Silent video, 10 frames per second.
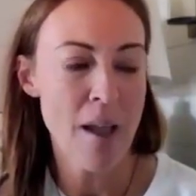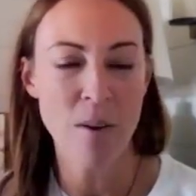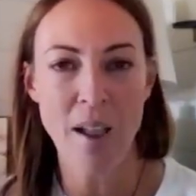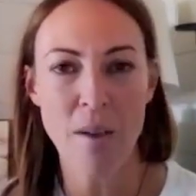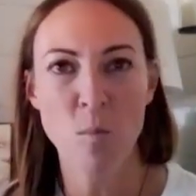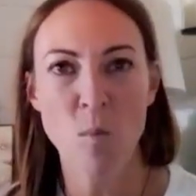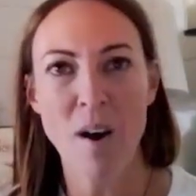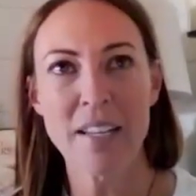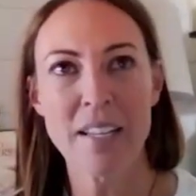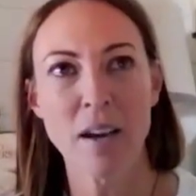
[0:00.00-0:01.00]
I
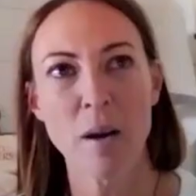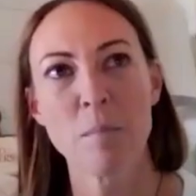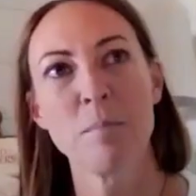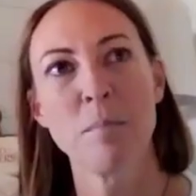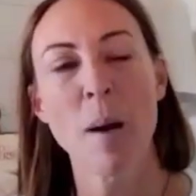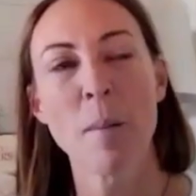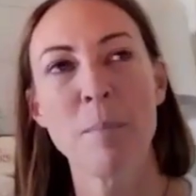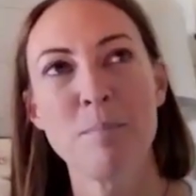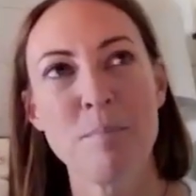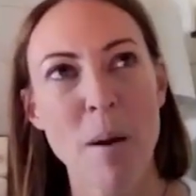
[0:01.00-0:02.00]
wanted
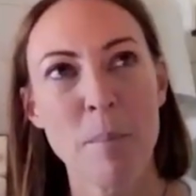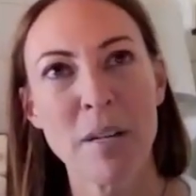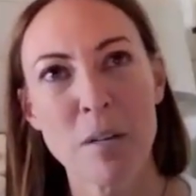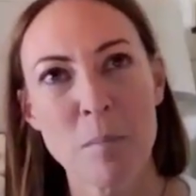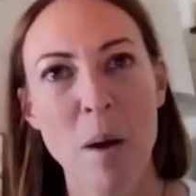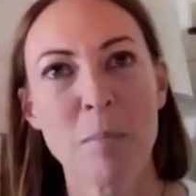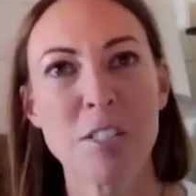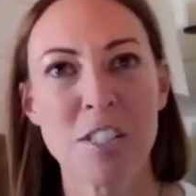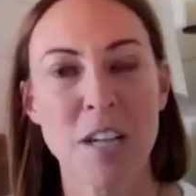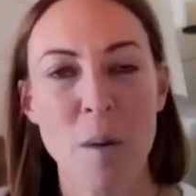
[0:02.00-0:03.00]
a bigger
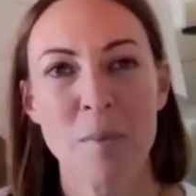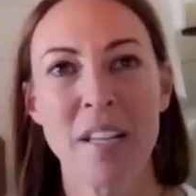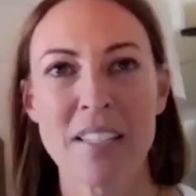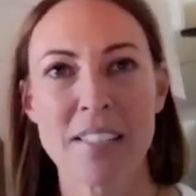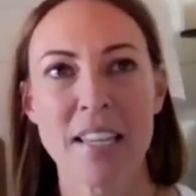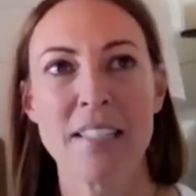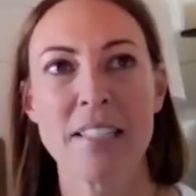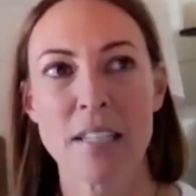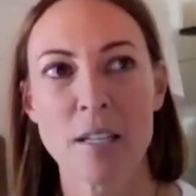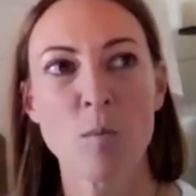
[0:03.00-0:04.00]
publishing company because I
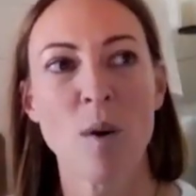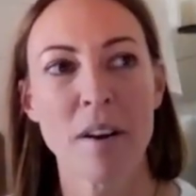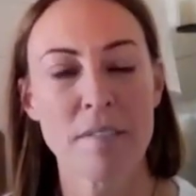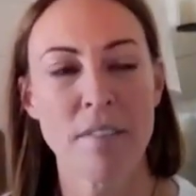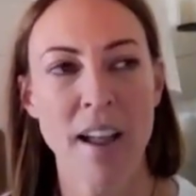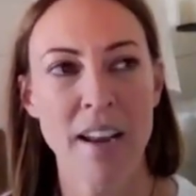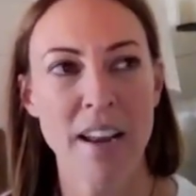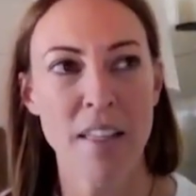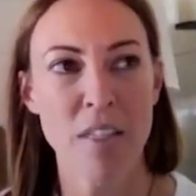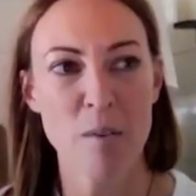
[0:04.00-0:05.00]
did want to
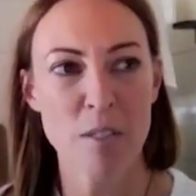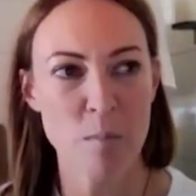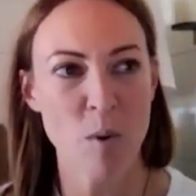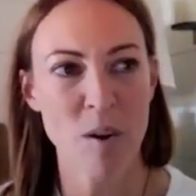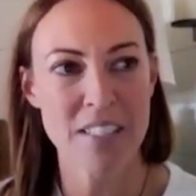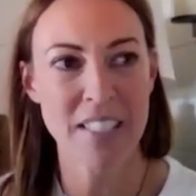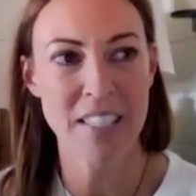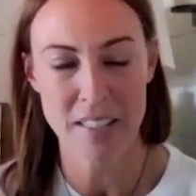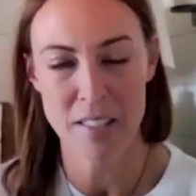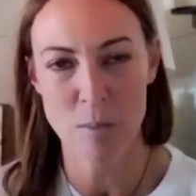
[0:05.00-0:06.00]
I thought it was important to
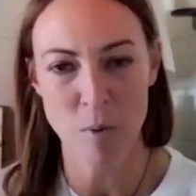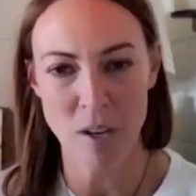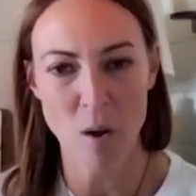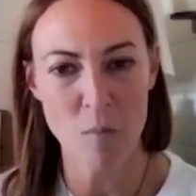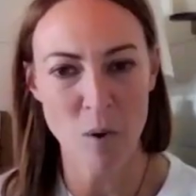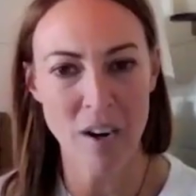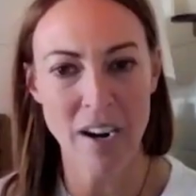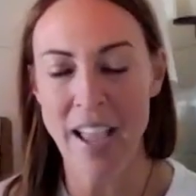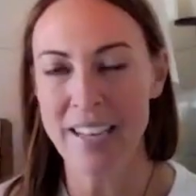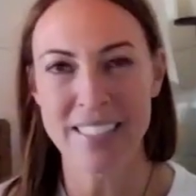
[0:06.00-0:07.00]
get this book out more
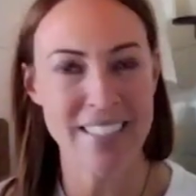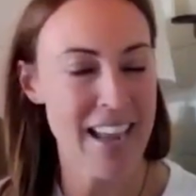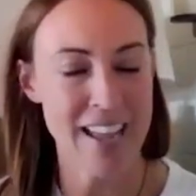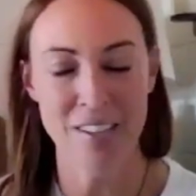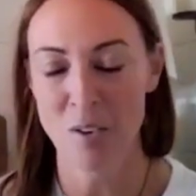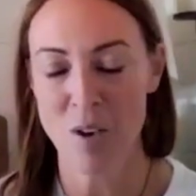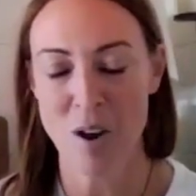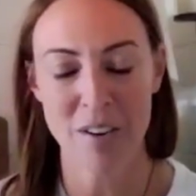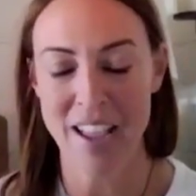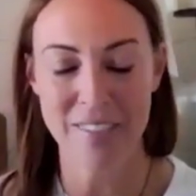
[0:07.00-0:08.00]
and I did not know
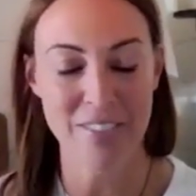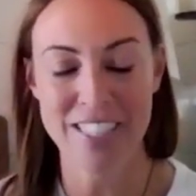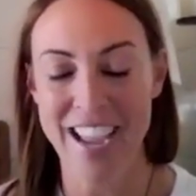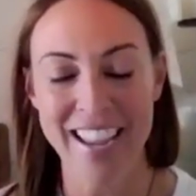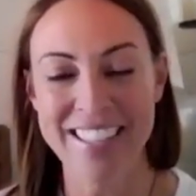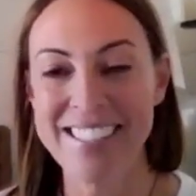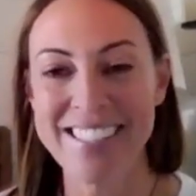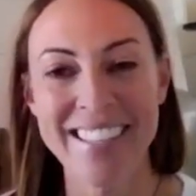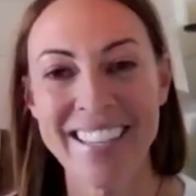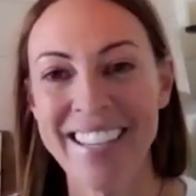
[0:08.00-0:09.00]
how to
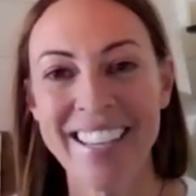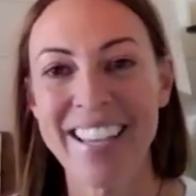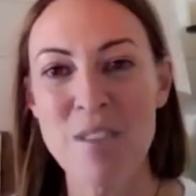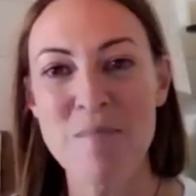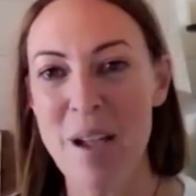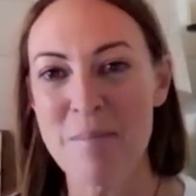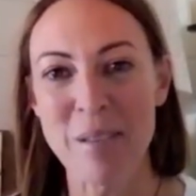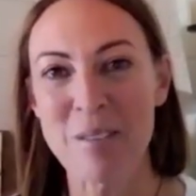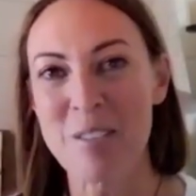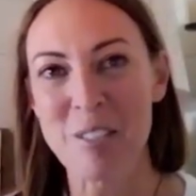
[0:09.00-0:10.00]
advertise and I'm not
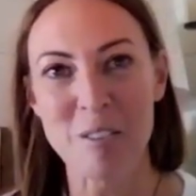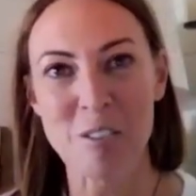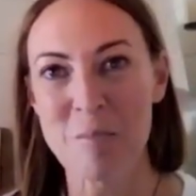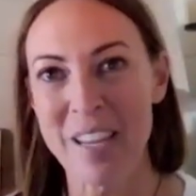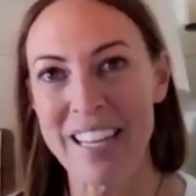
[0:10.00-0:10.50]
big with social